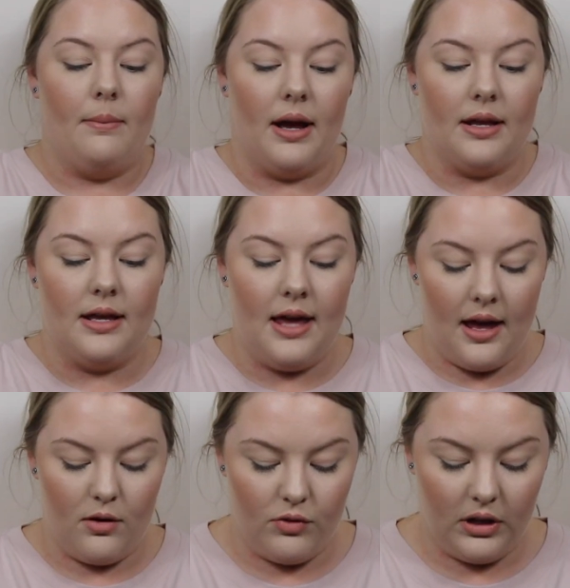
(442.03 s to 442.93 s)
But
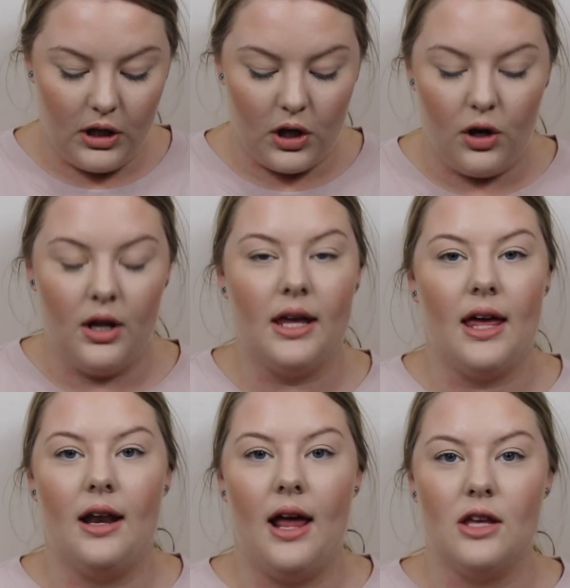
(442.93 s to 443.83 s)
yeah, really cute.
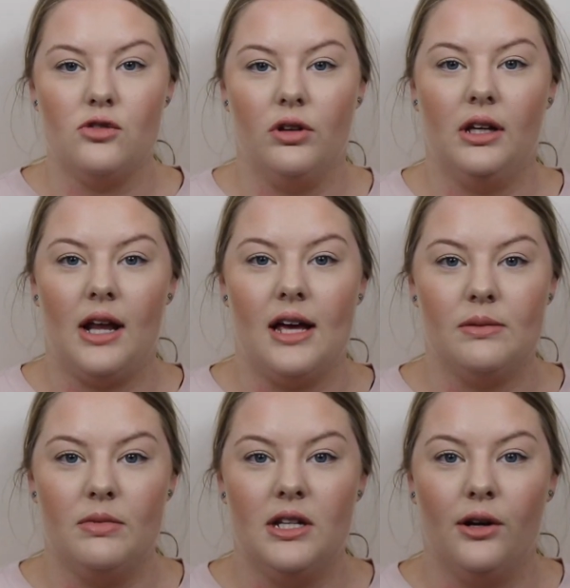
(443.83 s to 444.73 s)
Again, has really
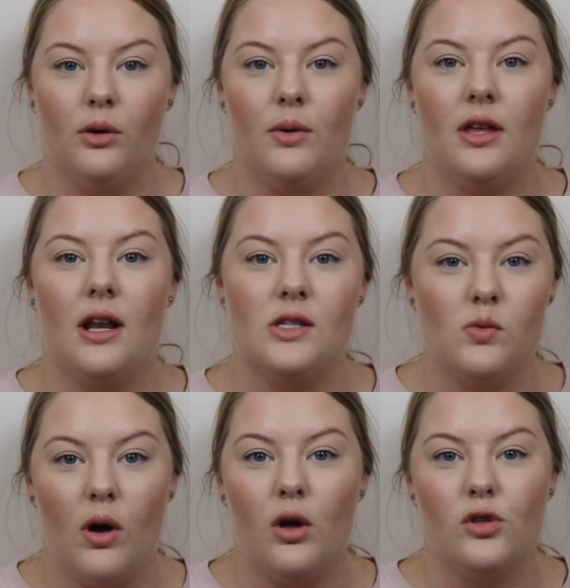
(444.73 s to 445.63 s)
nice material with it
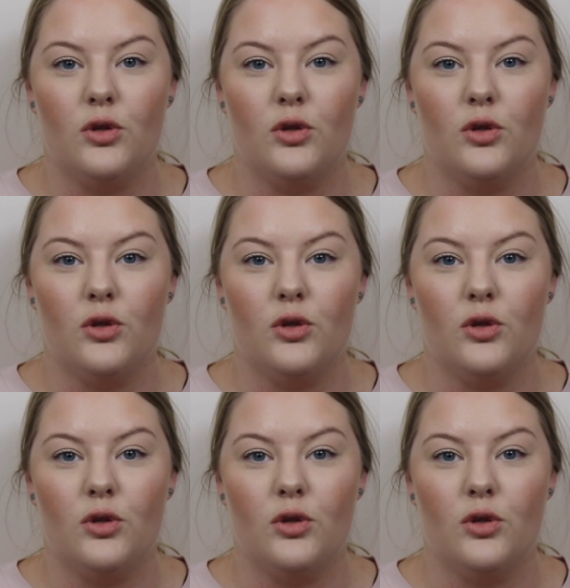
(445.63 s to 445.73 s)
as well,